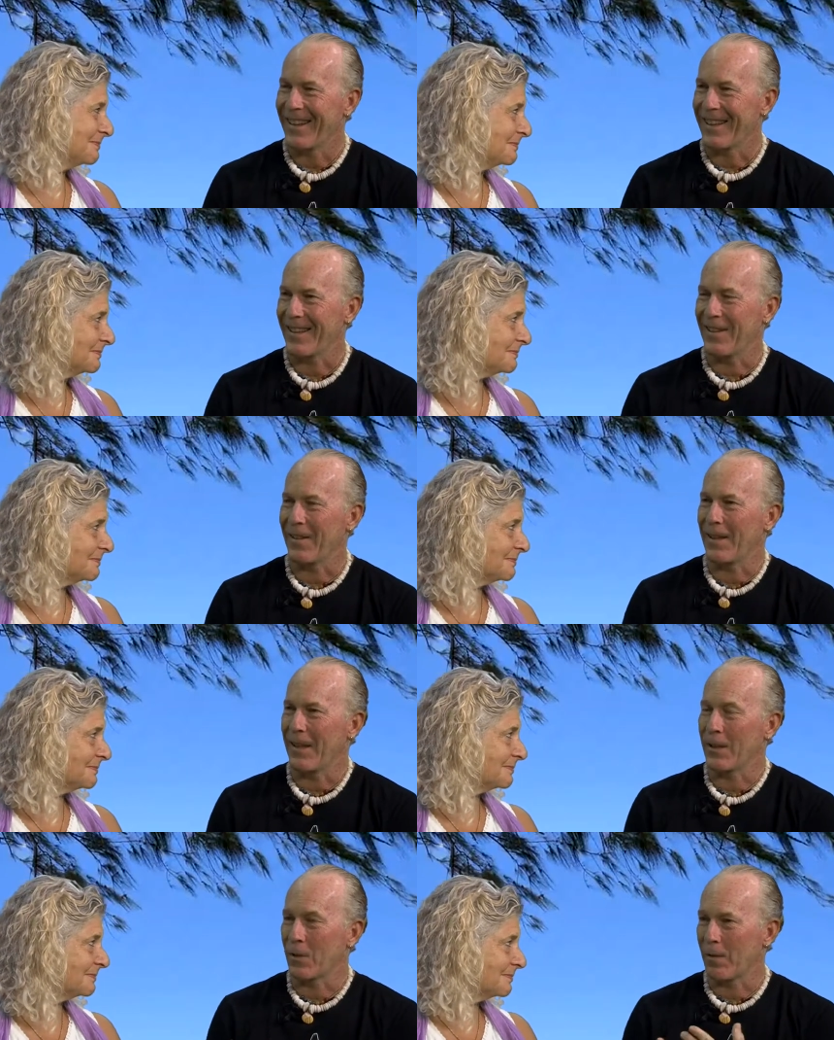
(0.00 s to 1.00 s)
Speaker 1: you know,
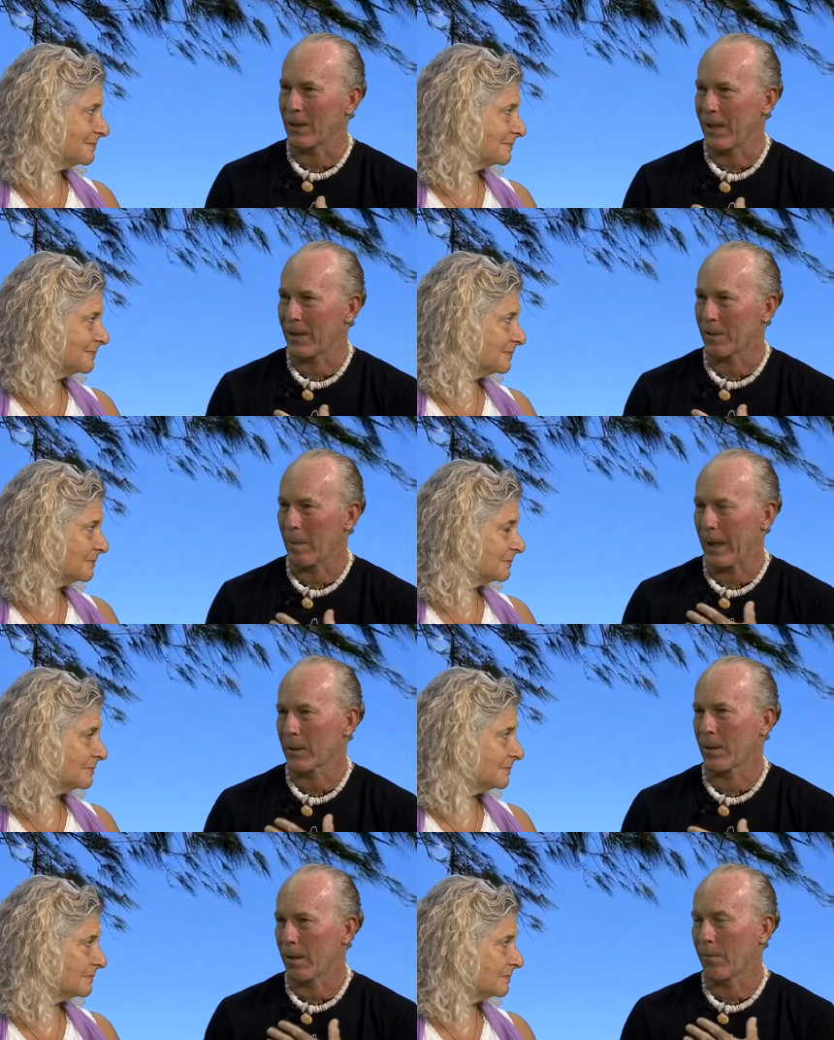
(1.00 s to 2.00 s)
each of us has a
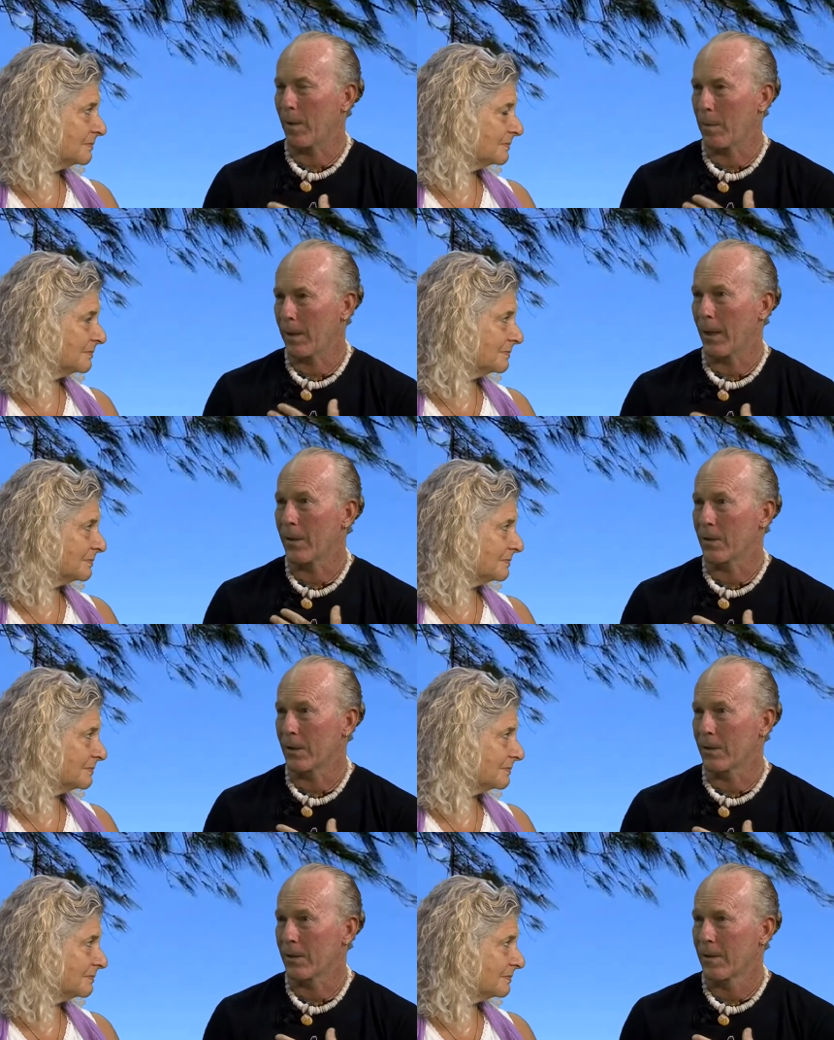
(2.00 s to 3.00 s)
masculine and feminine
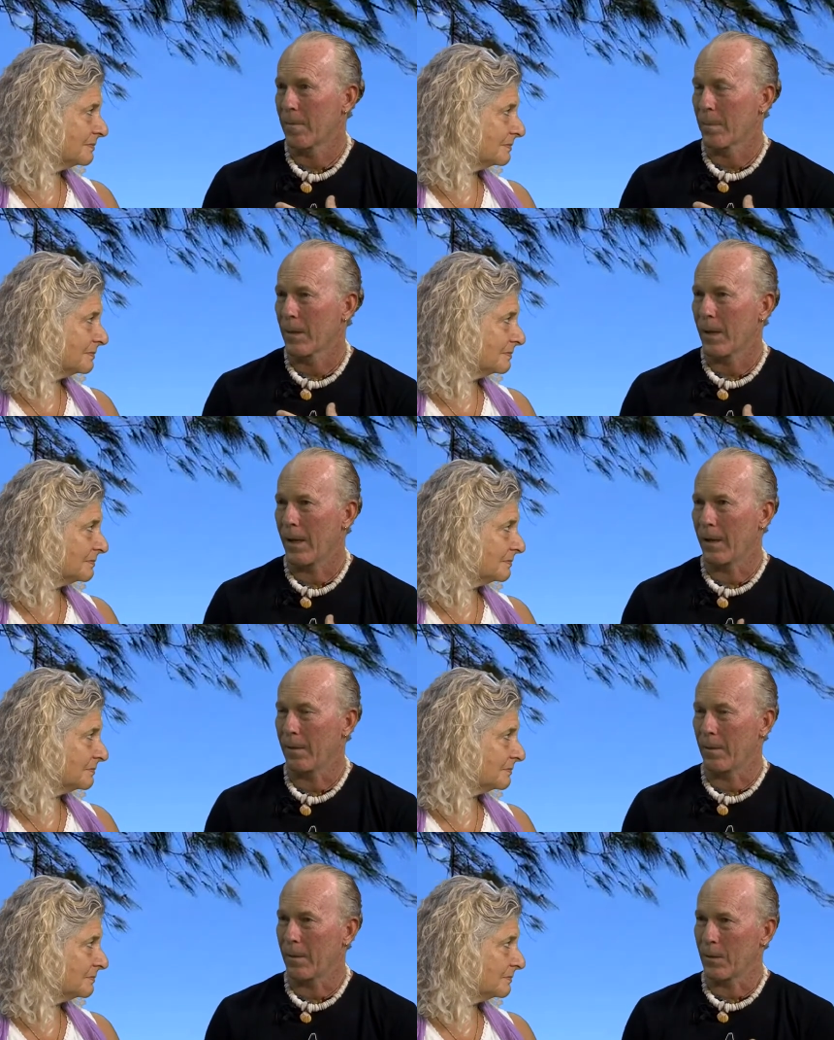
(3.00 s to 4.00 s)
energies.
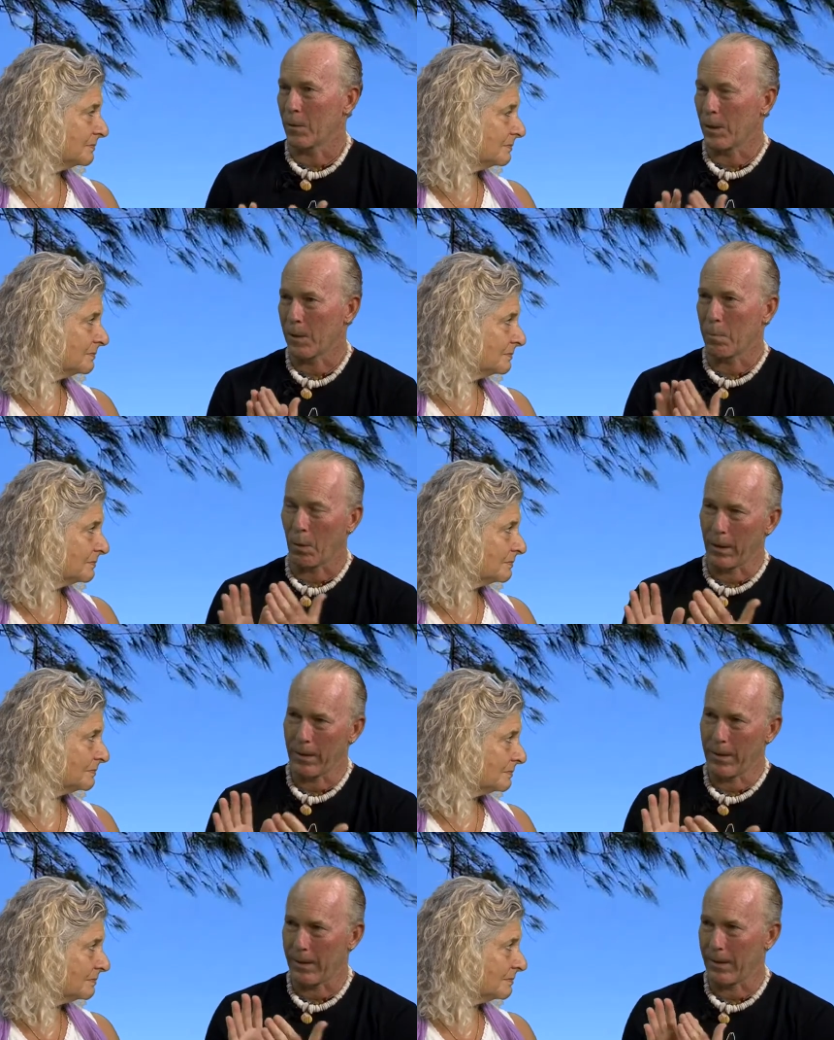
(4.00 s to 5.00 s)
And you need
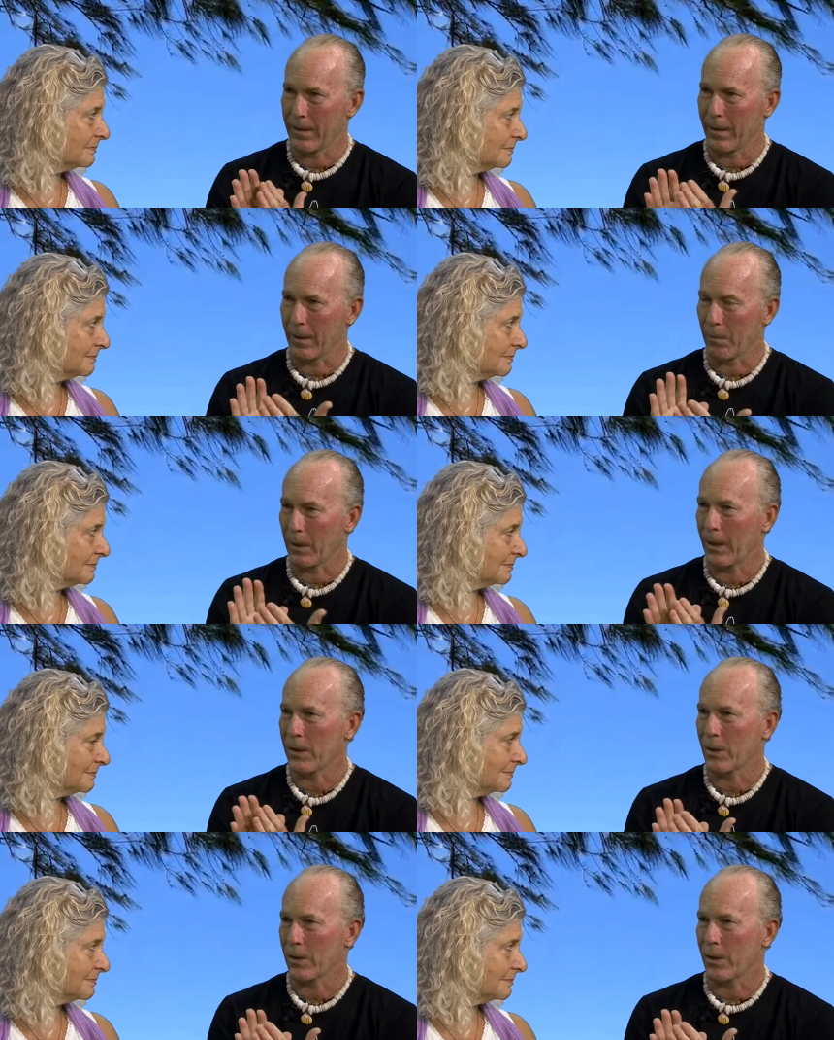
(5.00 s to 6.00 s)
polarity in the
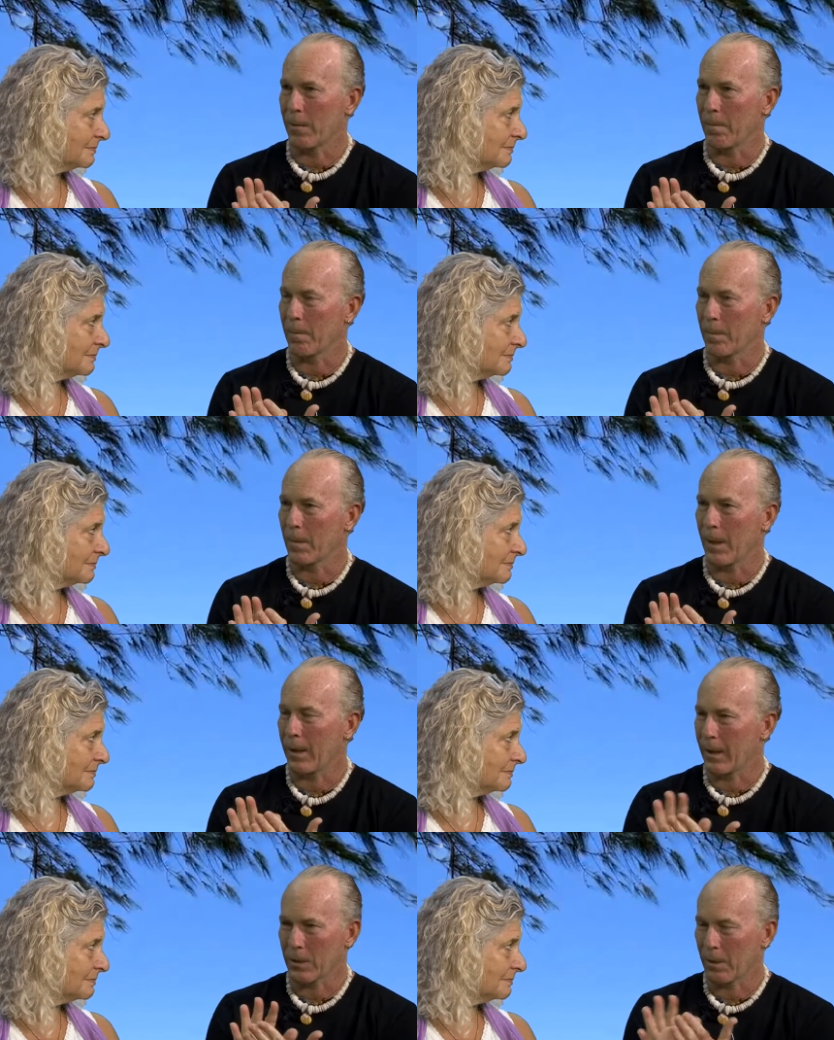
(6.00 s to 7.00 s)
relationship
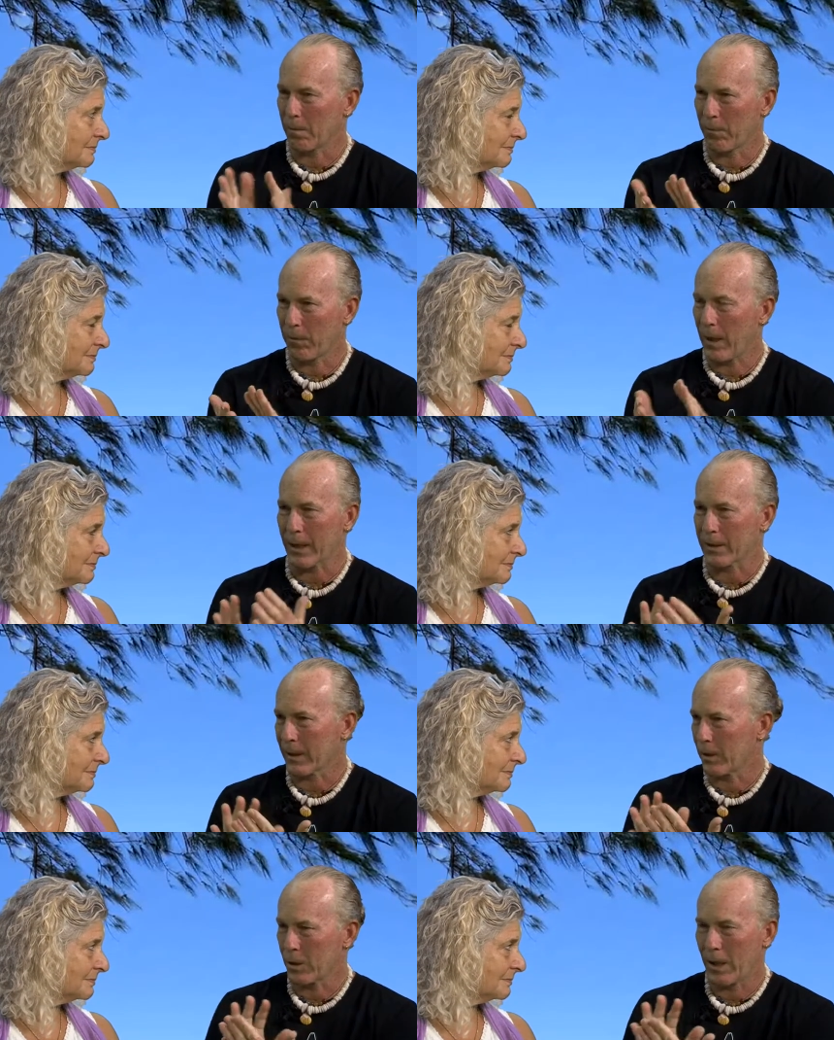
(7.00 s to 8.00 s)
and this can flux,
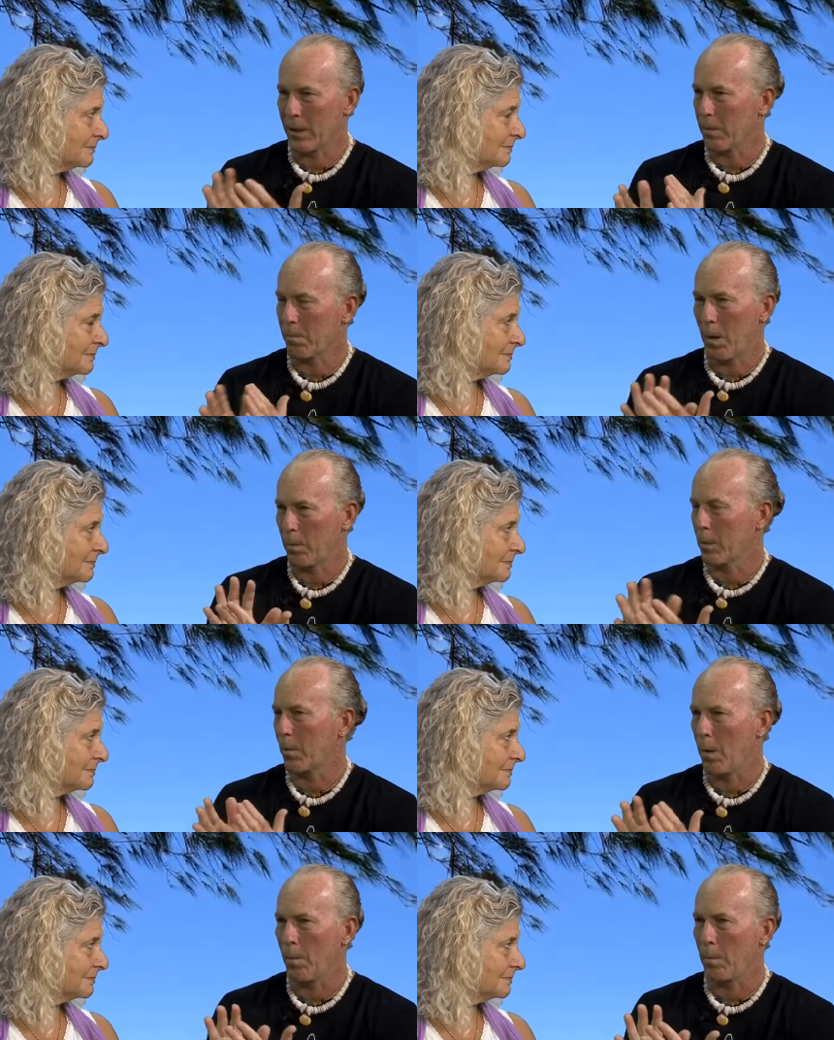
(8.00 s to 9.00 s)
it can change moment
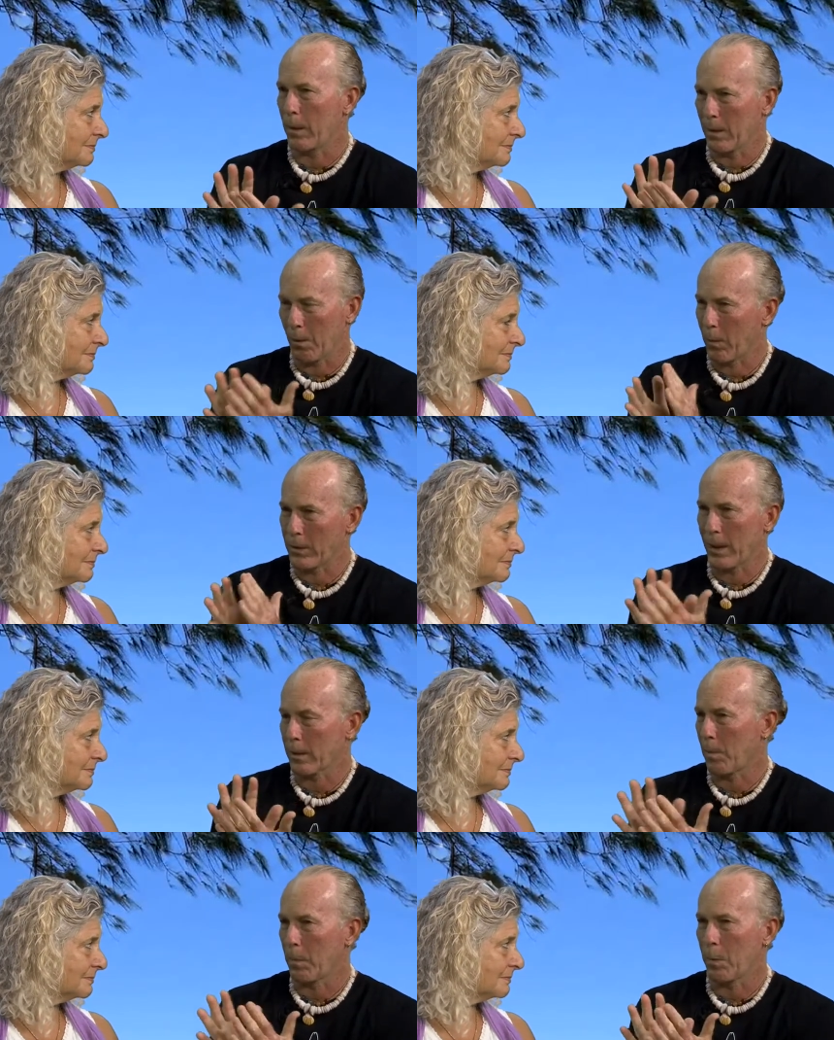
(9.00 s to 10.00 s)
to moment, but it always
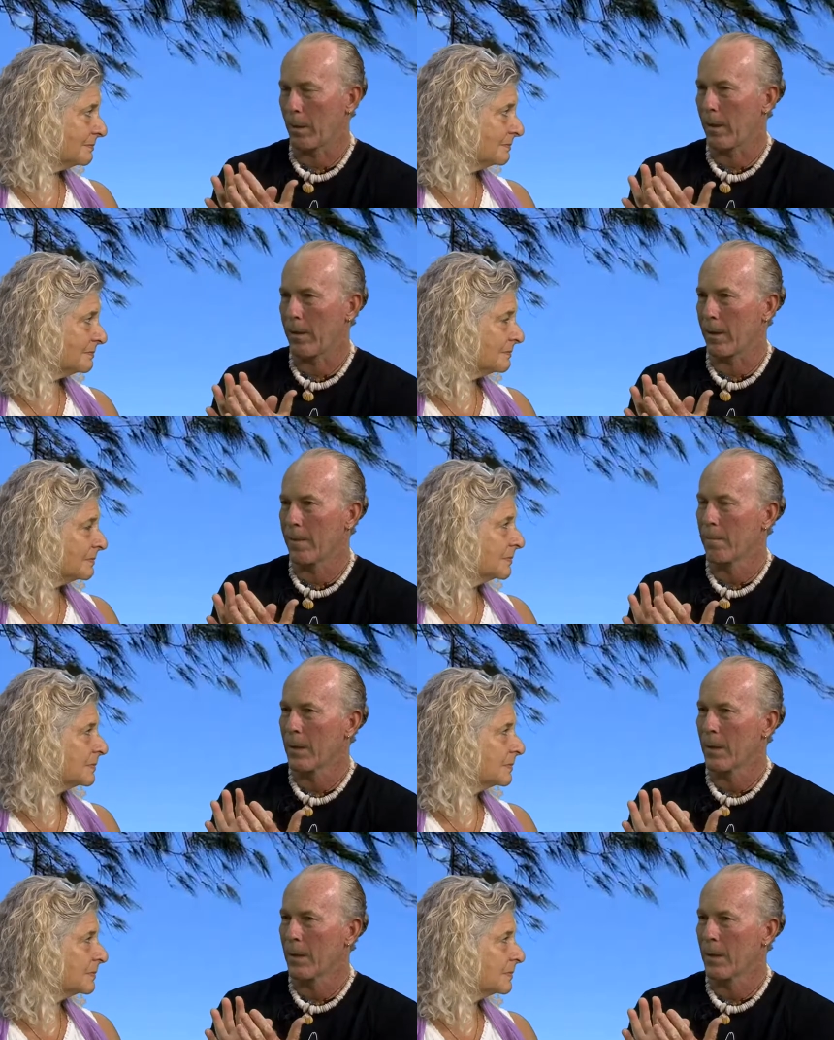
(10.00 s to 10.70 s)
has to be polarity.